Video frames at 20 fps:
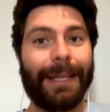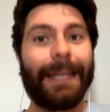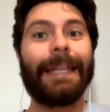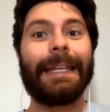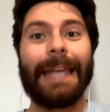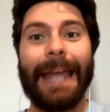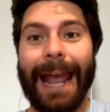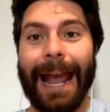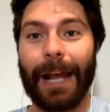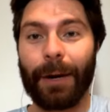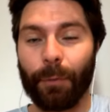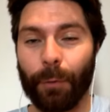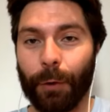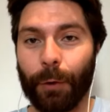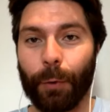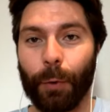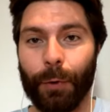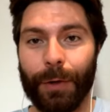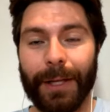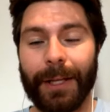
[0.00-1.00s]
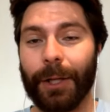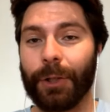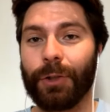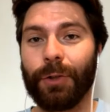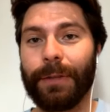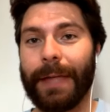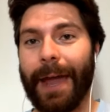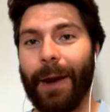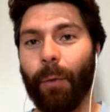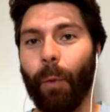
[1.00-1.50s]
he can recruit. He could
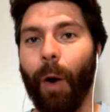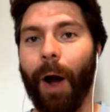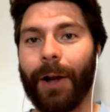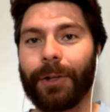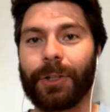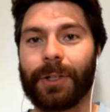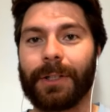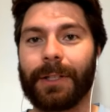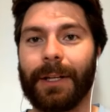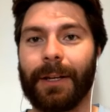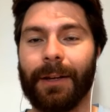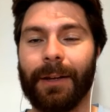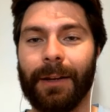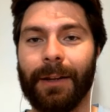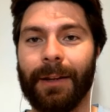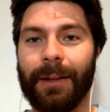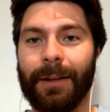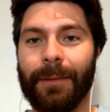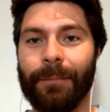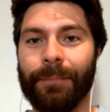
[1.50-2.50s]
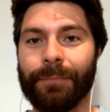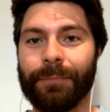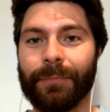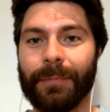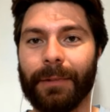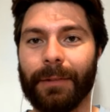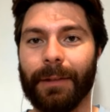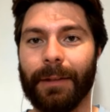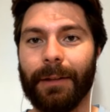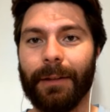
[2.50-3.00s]
do that at Washington.
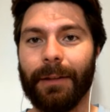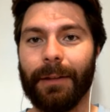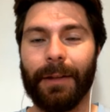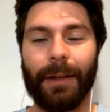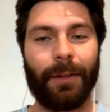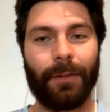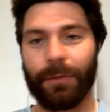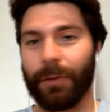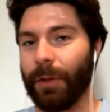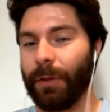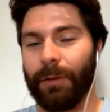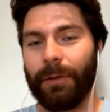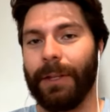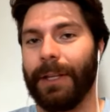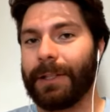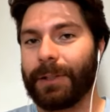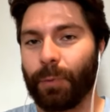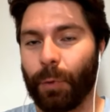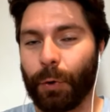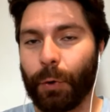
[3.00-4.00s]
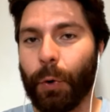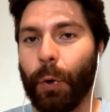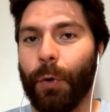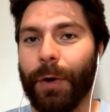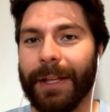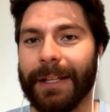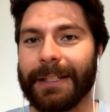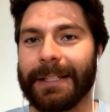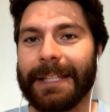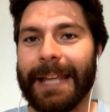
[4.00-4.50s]
This
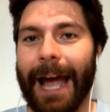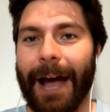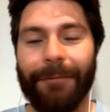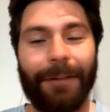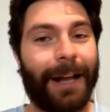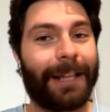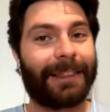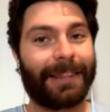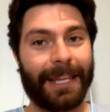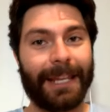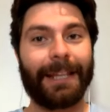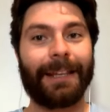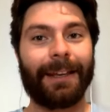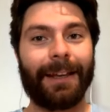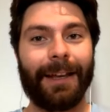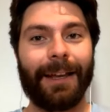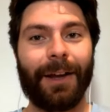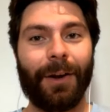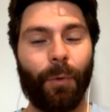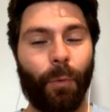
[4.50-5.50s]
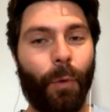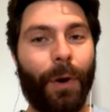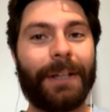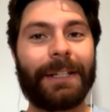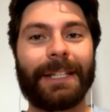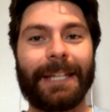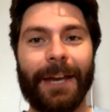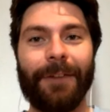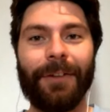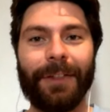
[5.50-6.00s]
recruiting staff, I think
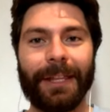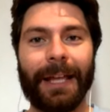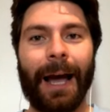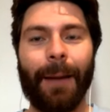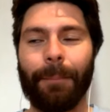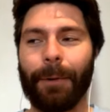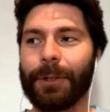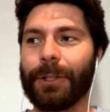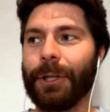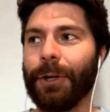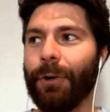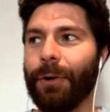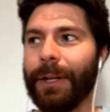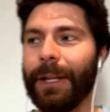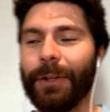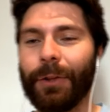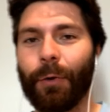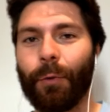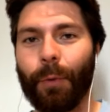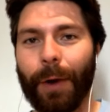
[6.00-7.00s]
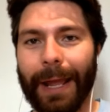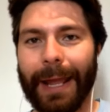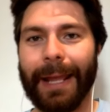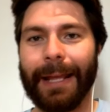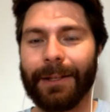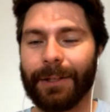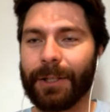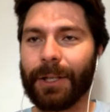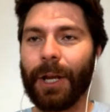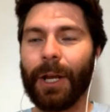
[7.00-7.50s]
when given the opportunity and the
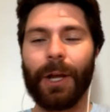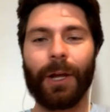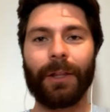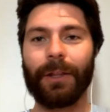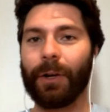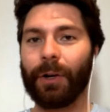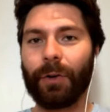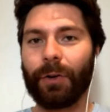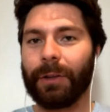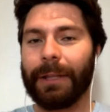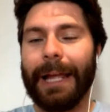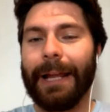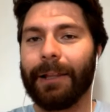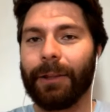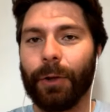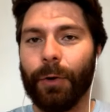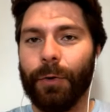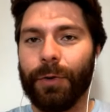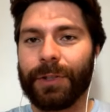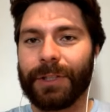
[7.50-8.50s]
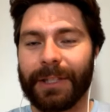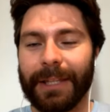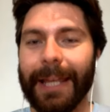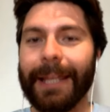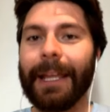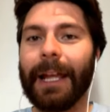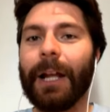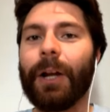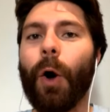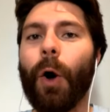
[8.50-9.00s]
reins they're let loose,
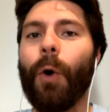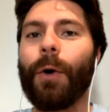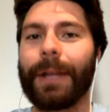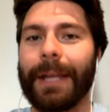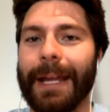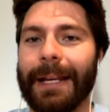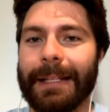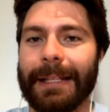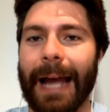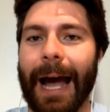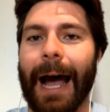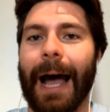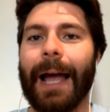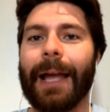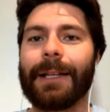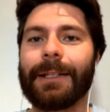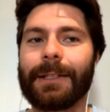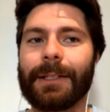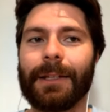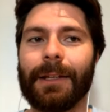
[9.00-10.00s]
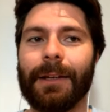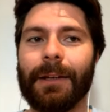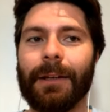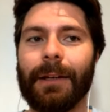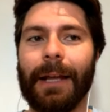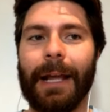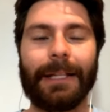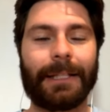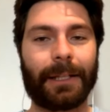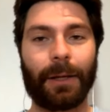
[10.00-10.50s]
they can go get guys.
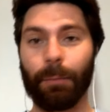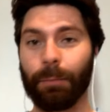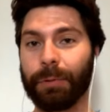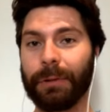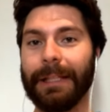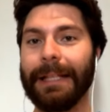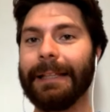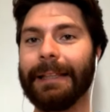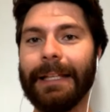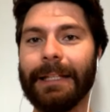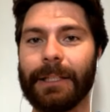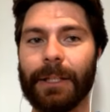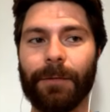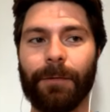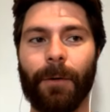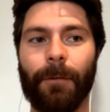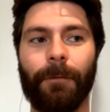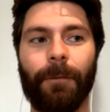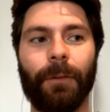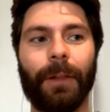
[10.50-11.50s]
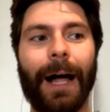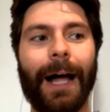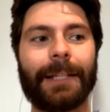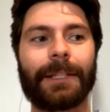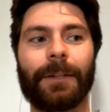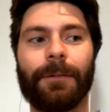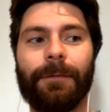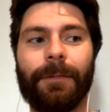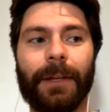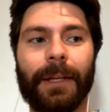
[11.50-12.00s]
It's completely different
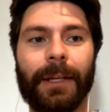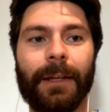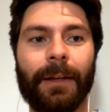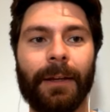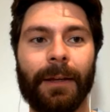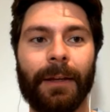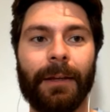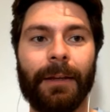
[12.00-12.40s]
philosophy.